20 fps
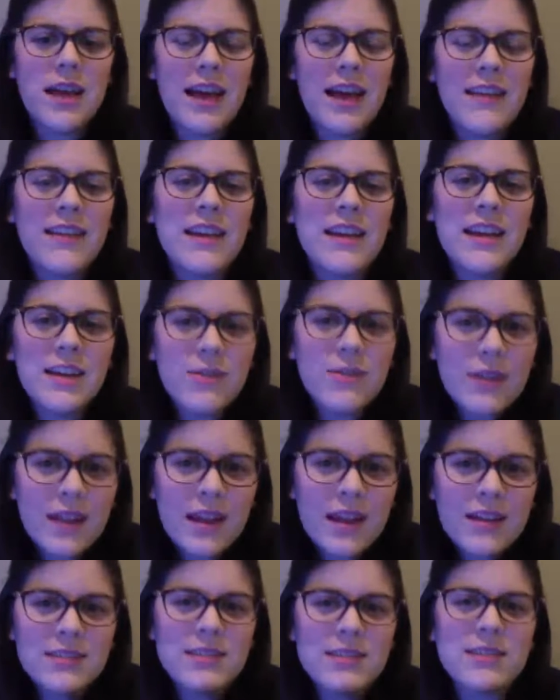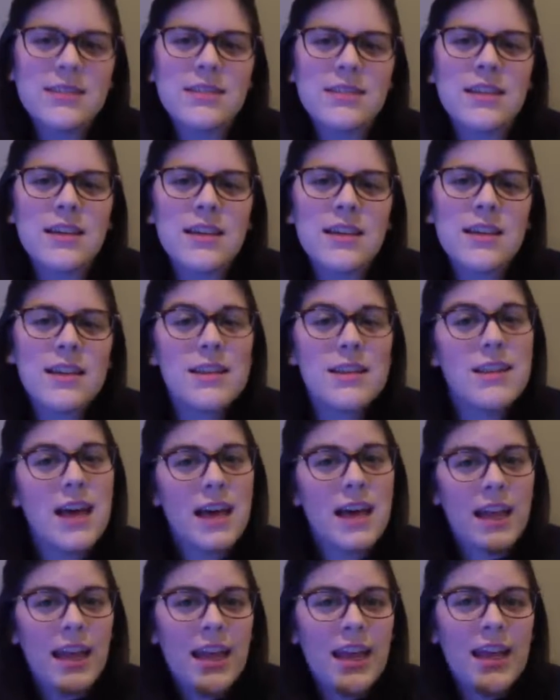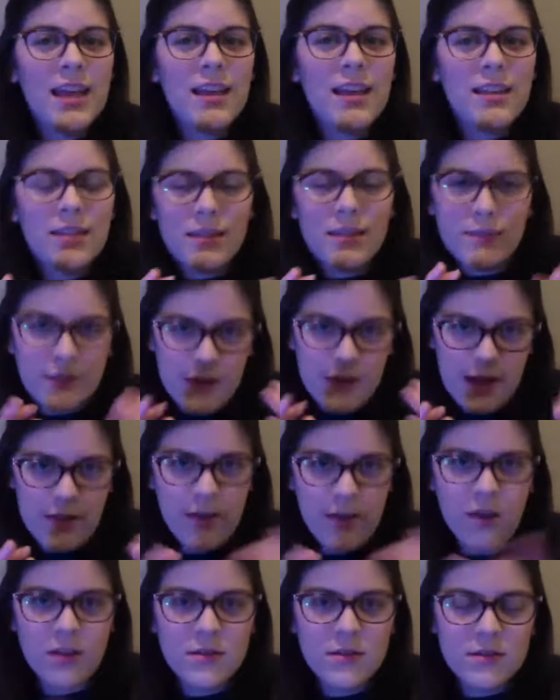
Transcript: And then he realizes that he, the father,